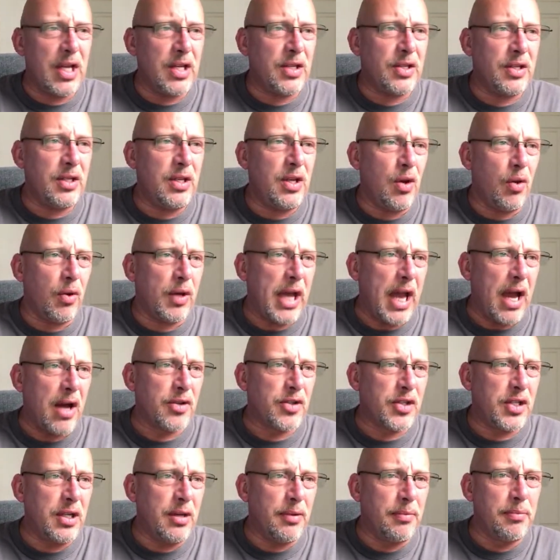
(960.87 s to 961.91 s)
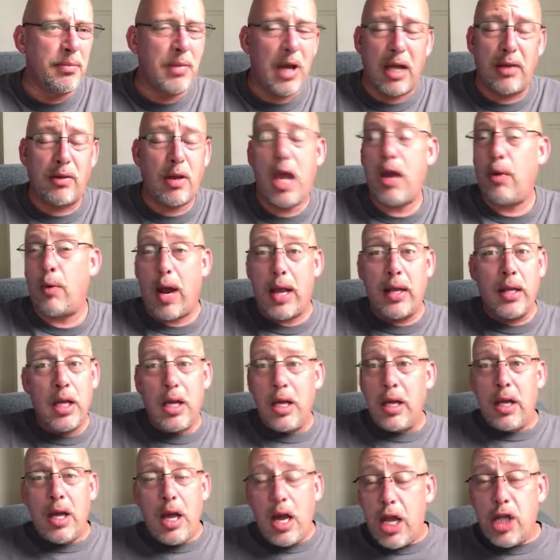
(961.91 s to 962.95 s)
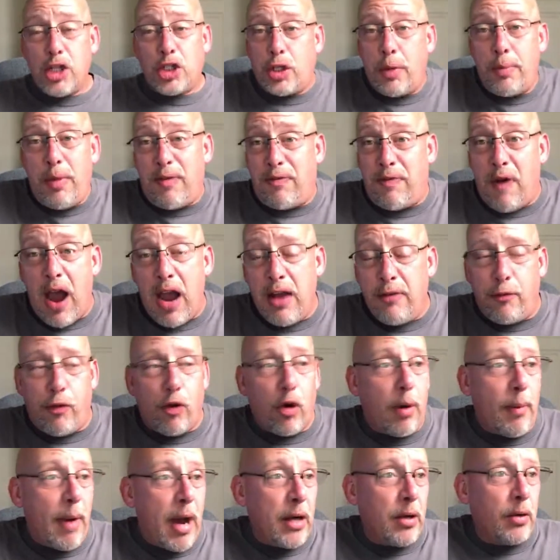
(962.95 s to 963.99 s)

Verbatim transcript: It, you know, calcium. Anyway, it should be fine for them.